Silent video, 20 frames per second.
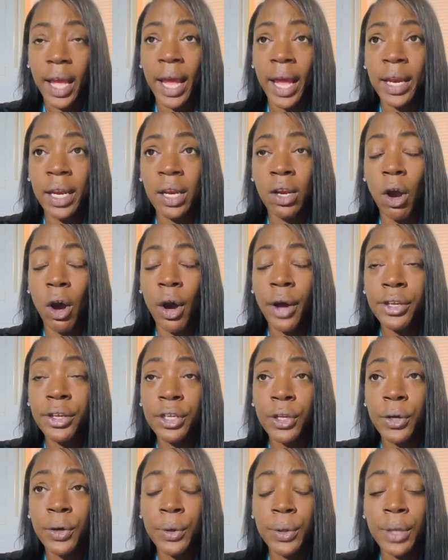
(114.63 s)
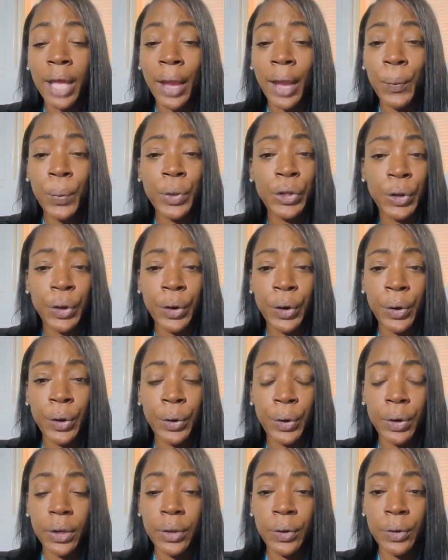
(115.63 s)
And then also, like, when
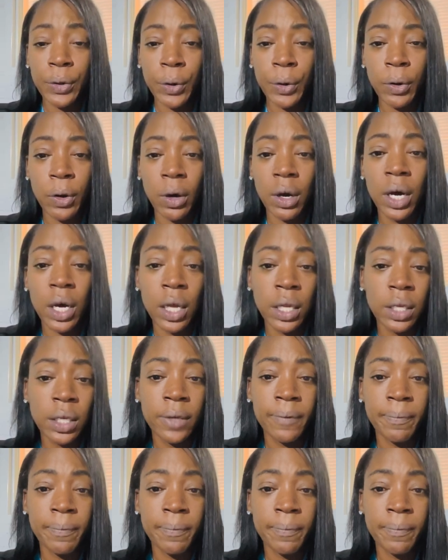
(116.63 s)
you're, you know, on